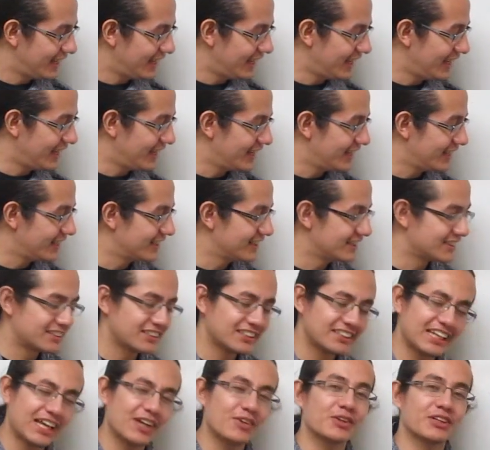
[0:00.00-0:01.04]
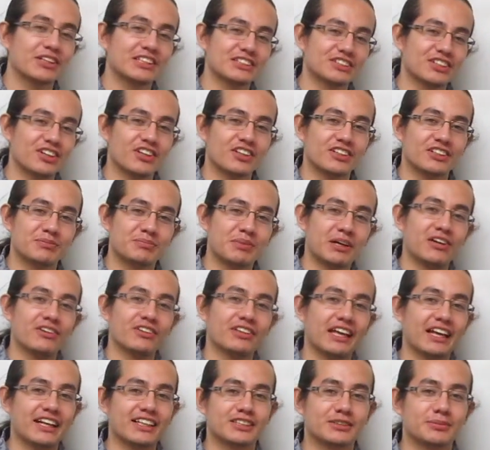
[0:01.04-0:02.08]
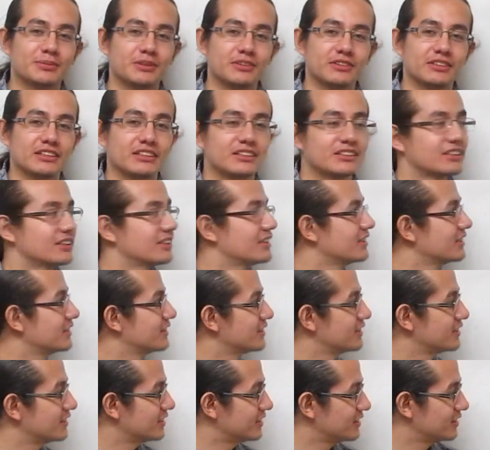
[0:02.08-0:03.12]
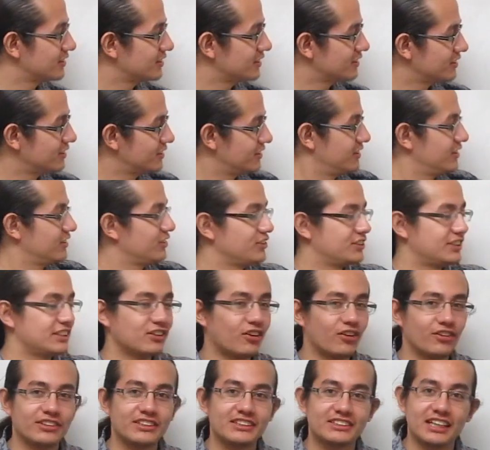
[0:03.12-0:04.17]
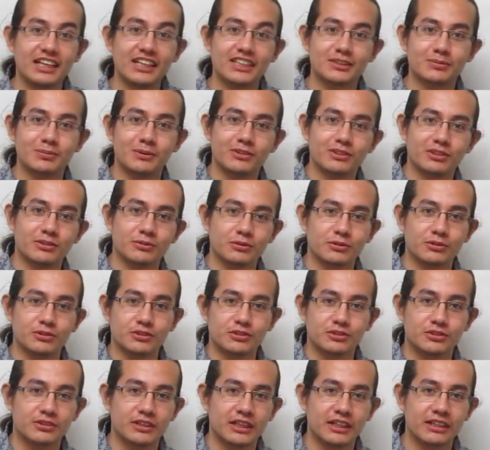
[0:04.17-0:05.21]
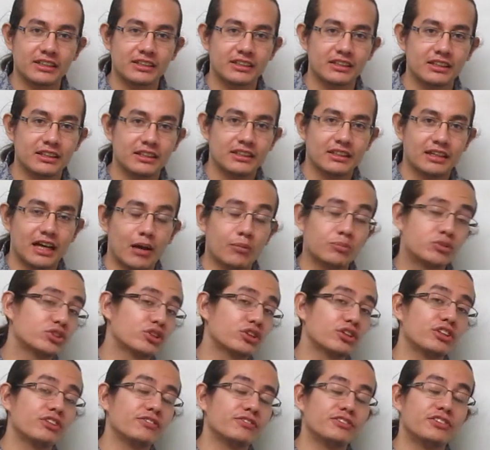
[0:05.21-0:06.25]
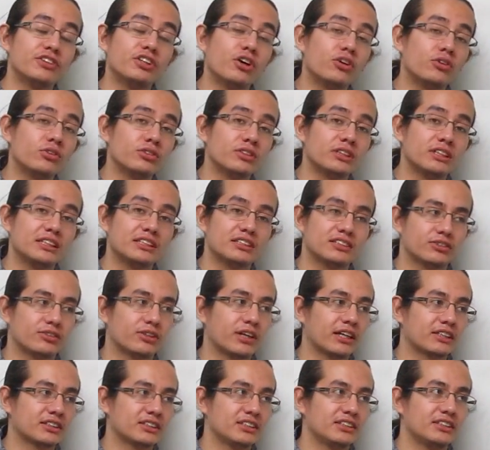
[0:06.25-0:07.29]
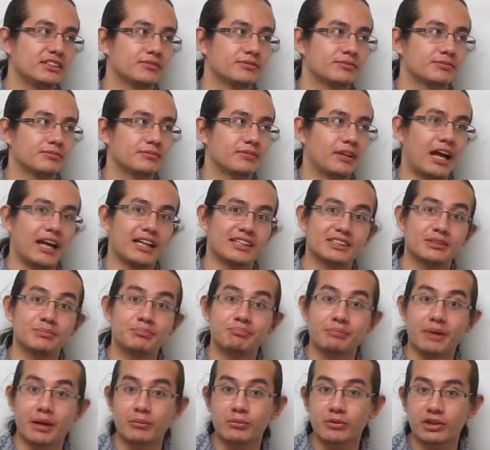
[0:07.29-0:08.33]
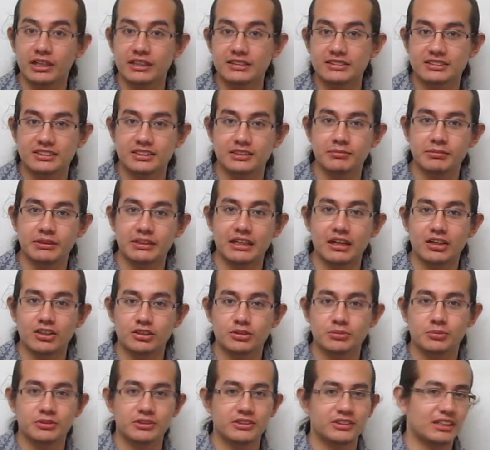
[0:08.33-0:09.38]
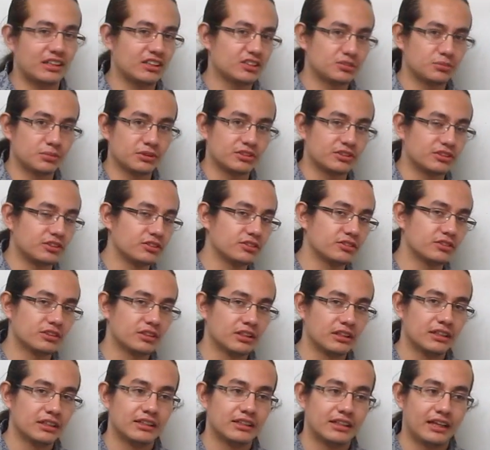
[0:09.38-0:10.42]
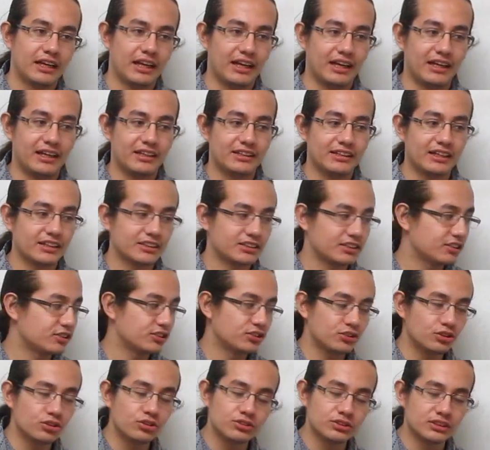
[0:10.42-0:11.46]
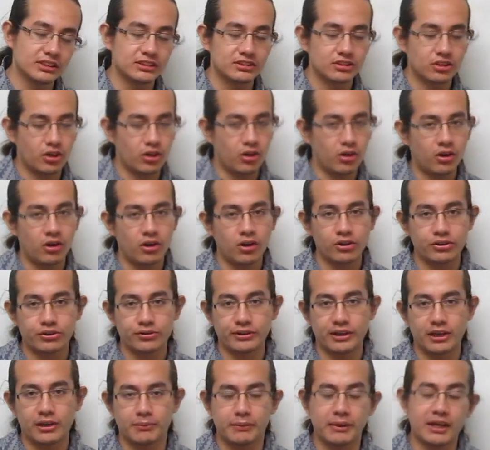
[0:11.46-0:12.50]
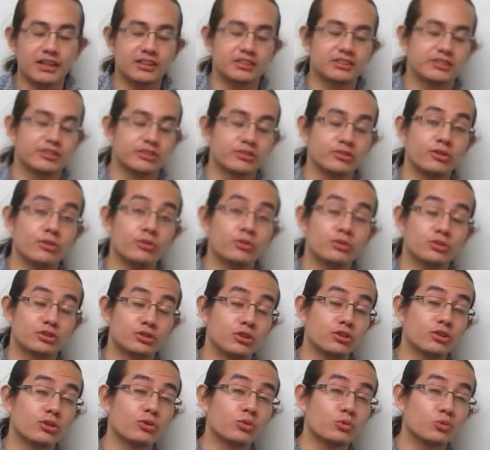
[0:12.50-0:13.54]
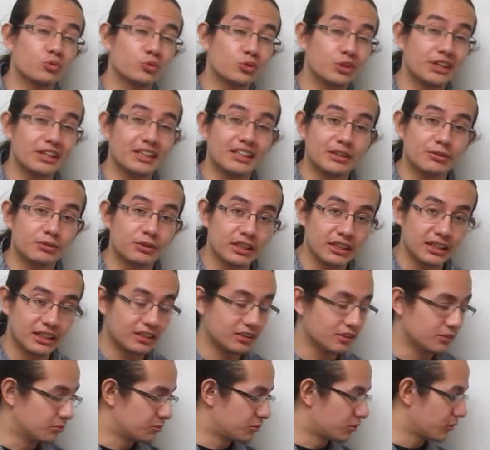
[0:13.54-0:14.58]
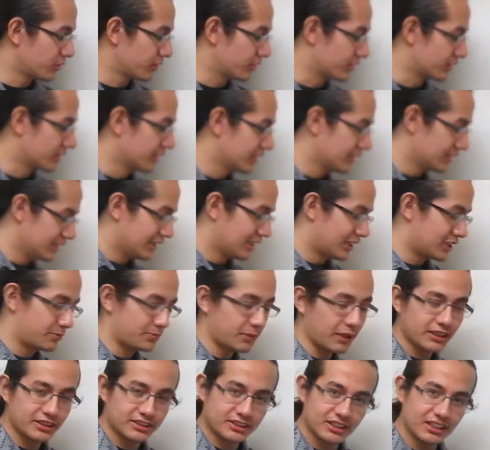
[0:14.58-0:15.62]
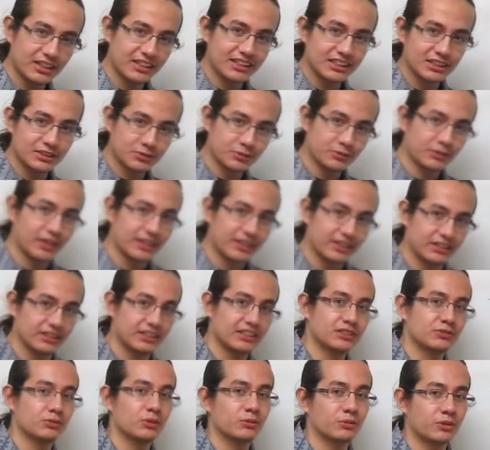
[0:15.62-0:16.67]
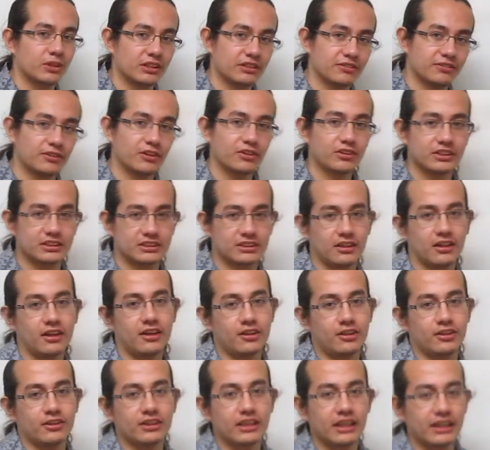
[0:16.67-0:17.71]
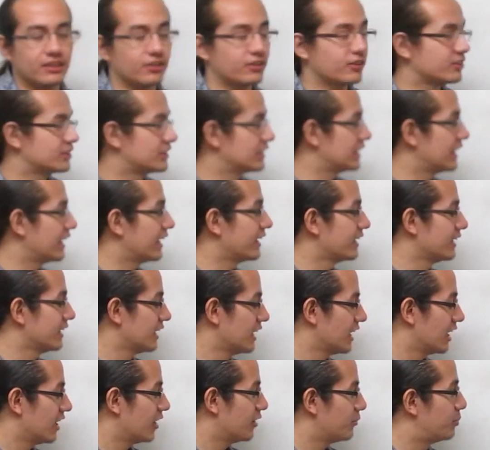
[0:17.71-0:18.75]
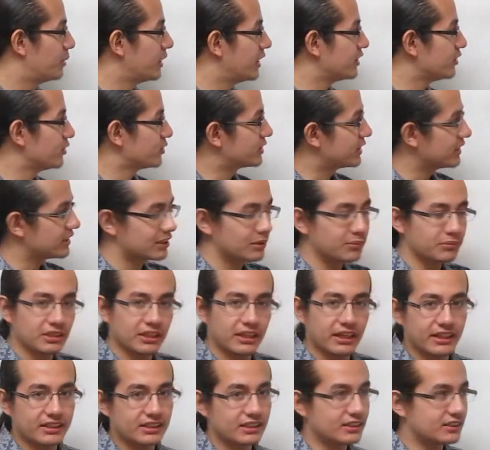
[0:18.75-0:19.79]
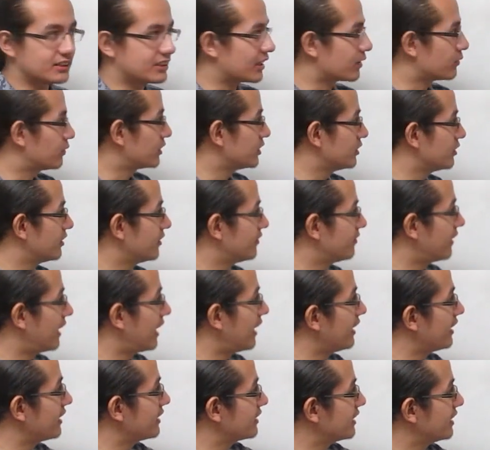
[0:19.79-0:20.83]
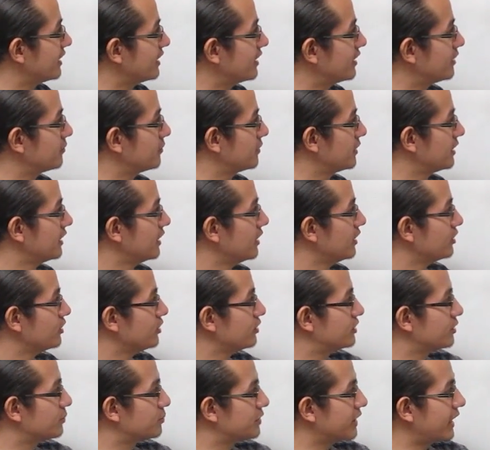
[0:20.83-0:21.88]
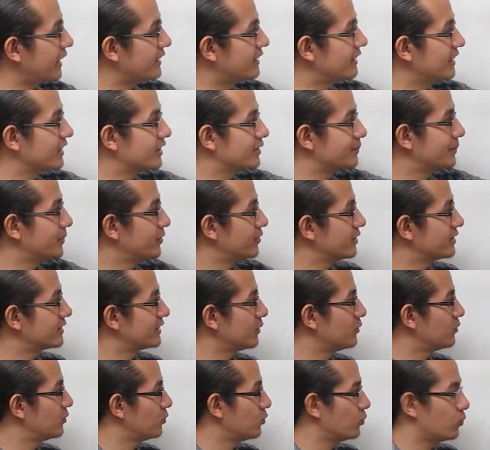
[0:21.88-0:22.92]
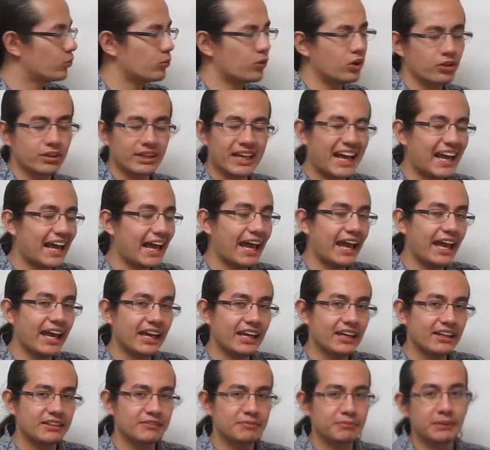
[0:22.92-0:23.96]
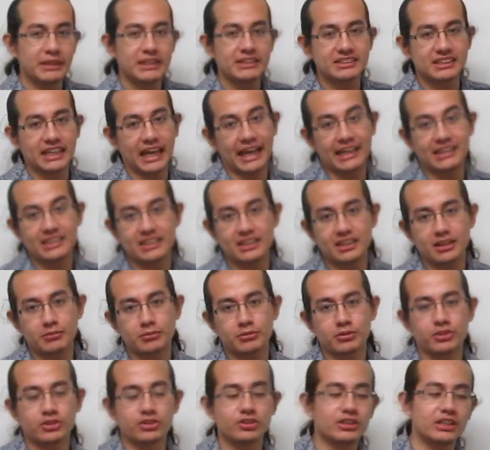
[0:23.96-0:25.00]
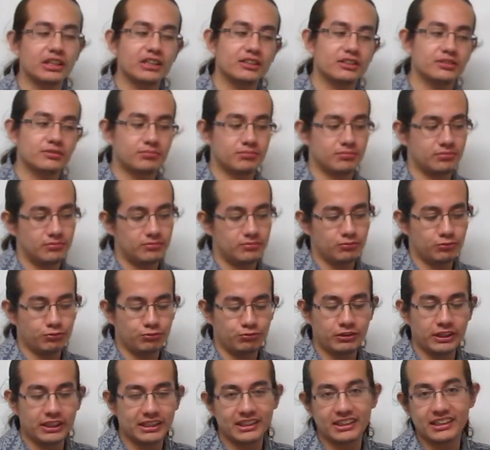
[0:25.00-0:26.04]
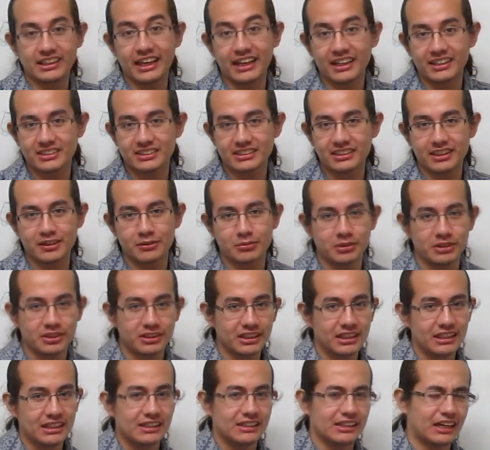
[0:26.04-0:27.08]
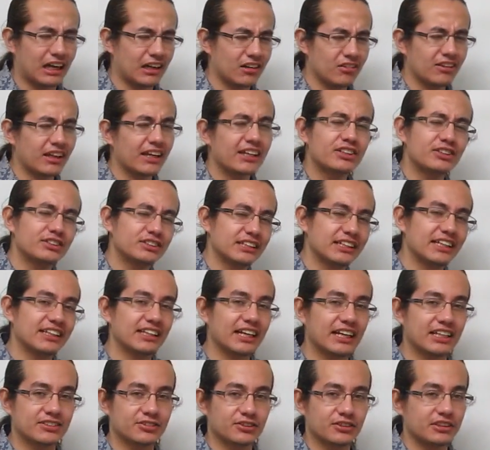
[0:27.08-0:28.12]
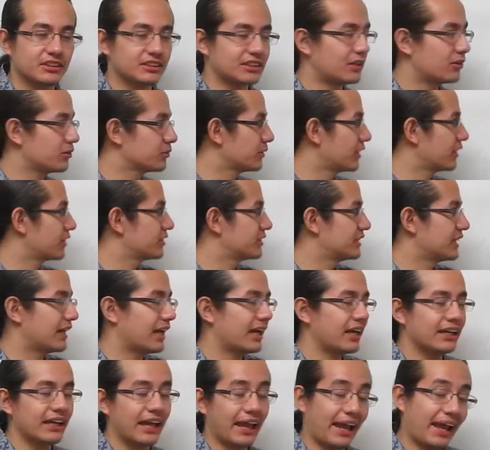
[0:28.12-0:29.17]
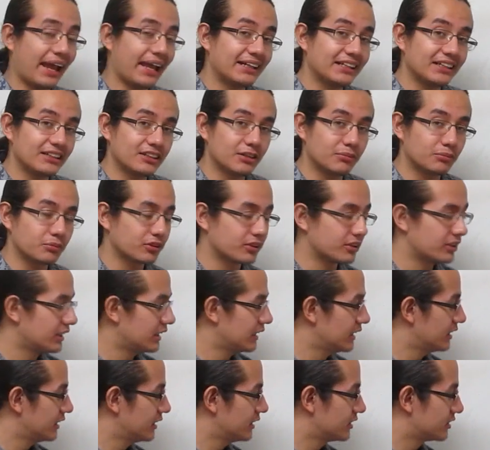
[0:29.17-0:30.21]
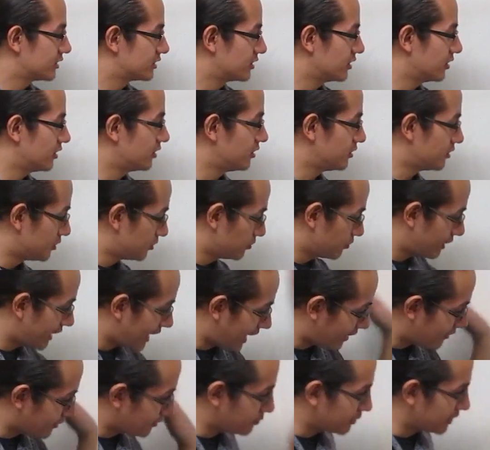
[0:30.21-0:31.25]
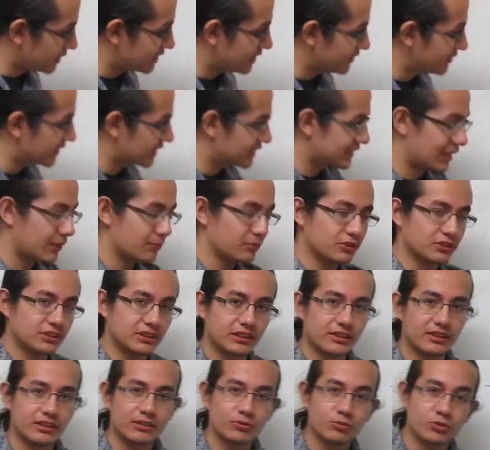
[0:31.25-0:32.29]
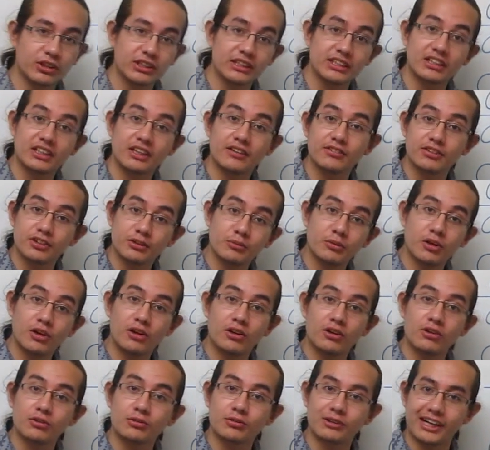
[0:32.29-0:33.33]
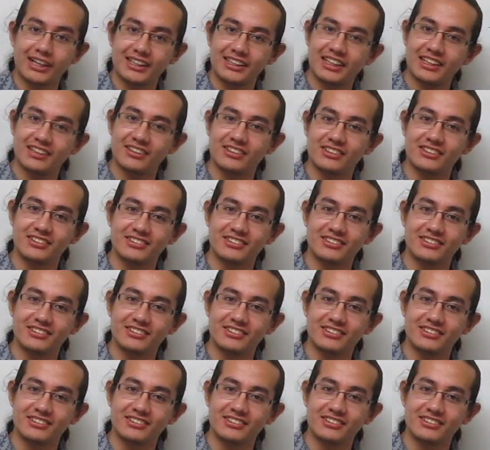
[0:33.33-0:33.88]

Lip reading: And today we're going to talk about exponents. And you see all these exponent rules, right? I'm sure you've known these or actually had to memorize them in Algebra 2. And actually you use these all throughout math, so they're really, really important. Especially this one right here. This is what we're going to focus a lot on later on today. But you'll see something like this, like when you divide them, you subtract the exponents. Well, that A means any number. You could have written an X there, but I don't like using an X for this. I would rather say A, any number. So we have a bunch of examples here, and we're going to cover them all right now.